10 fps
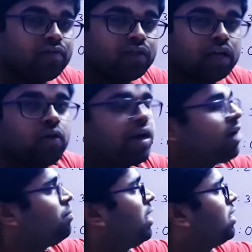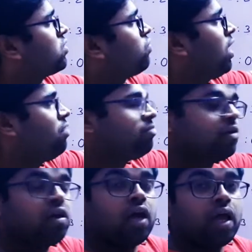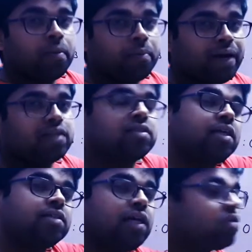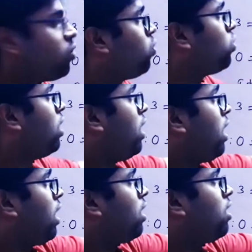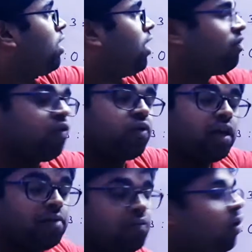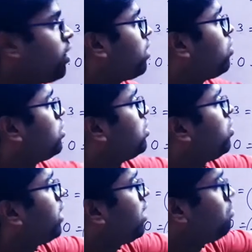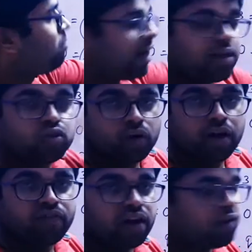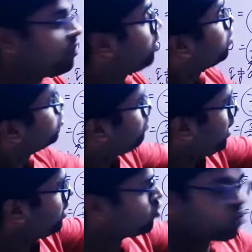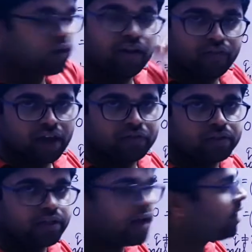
then you'll get -5, -6 and so on. If you keep going on, you'll get -25. So -25 is an